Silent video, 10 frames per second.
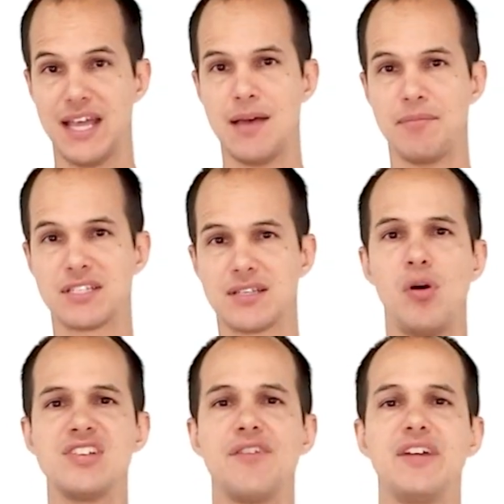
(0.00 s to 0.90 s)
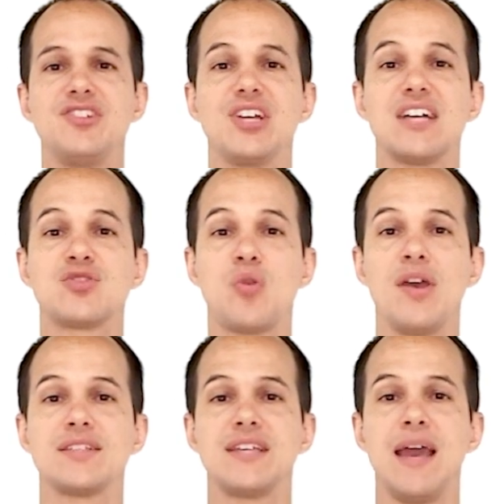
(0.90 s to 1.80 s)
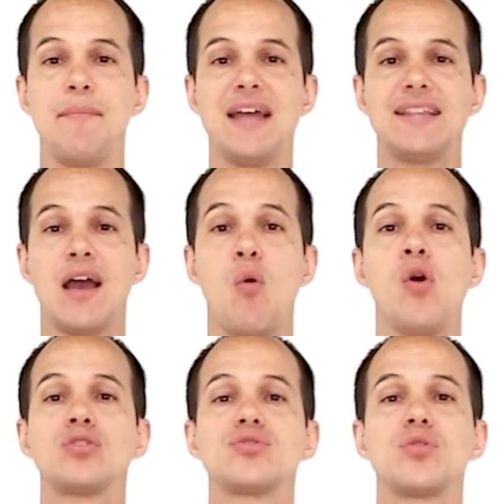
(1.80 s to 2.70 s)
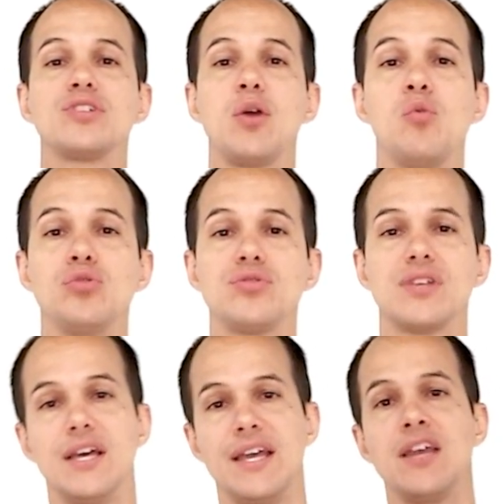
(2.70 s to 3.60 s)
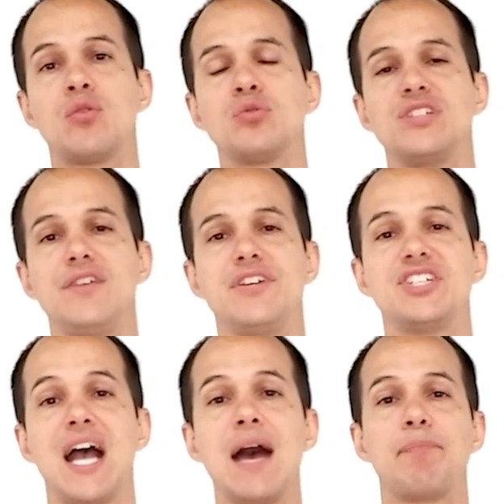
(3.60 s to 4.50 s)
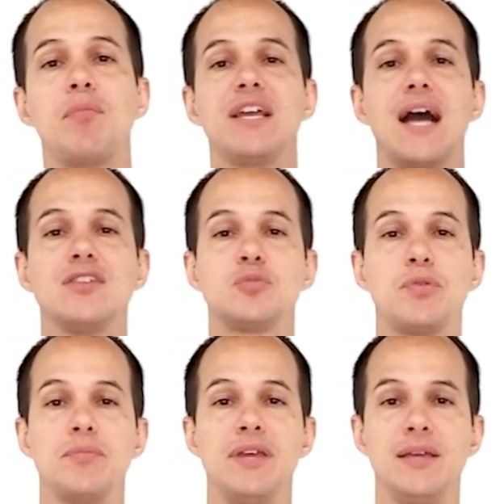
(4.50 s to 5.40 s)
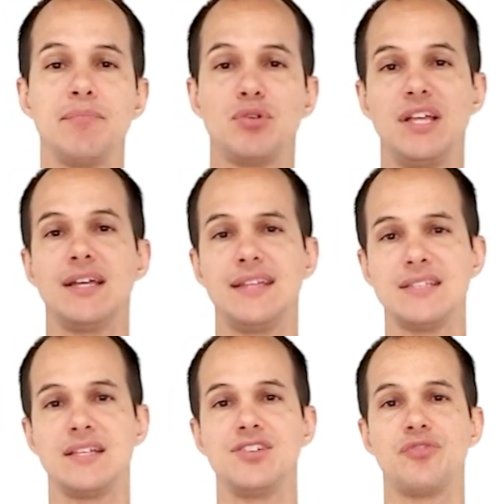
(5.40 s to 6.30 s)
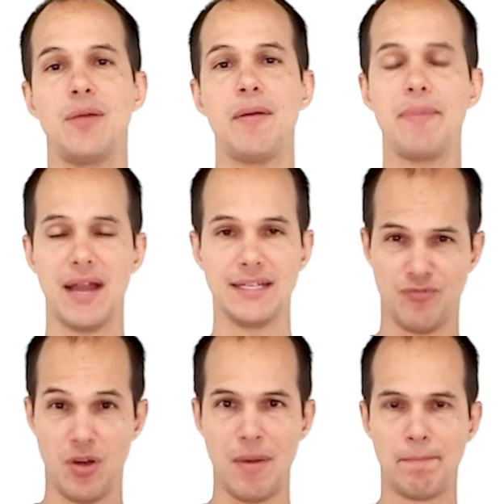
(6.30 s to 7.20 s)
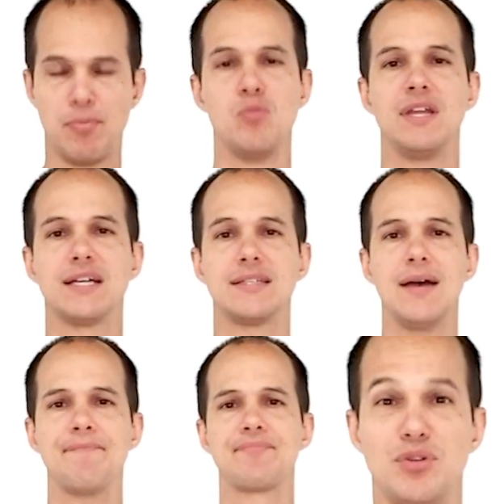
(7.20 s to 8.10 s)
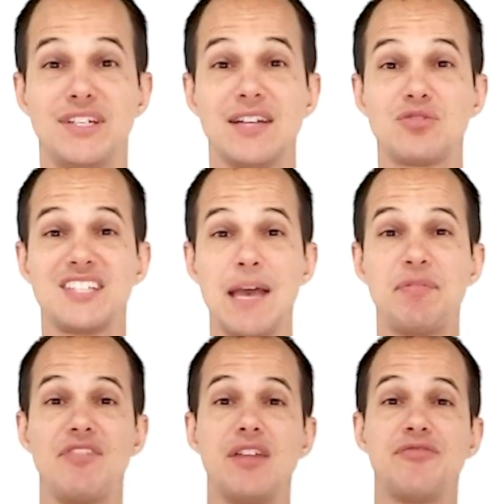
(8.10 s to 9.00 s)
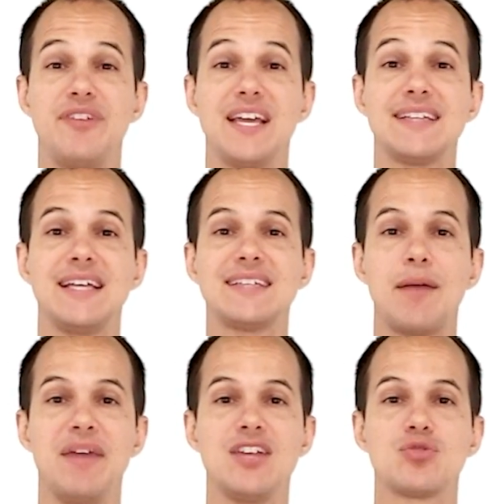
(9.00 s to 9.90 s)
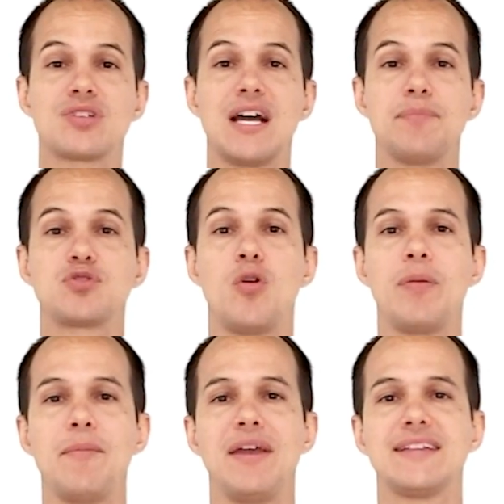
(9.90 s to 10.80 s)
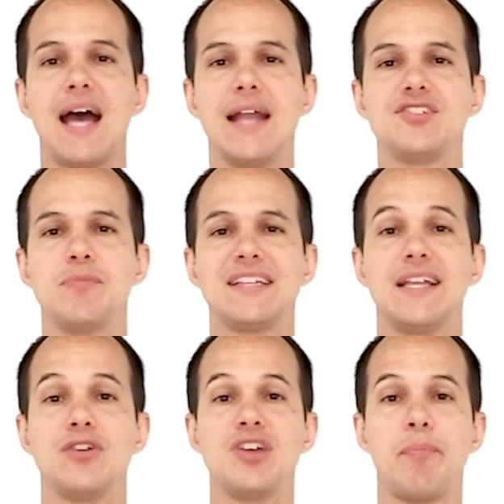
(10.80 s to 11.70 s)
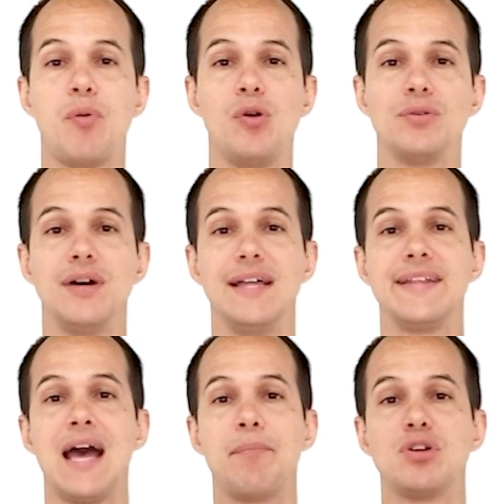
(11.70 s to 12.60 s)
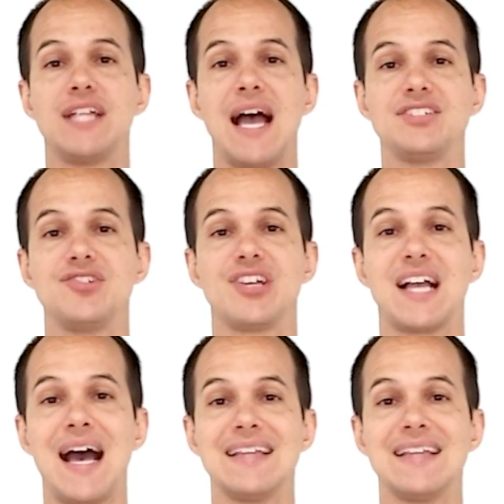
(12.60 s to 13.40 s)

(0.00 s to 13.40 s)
There may be indications that refer to other content, including already published by me, and may even be openly public form Therefore, always check the additional fields carefully of support material in approaching each subject.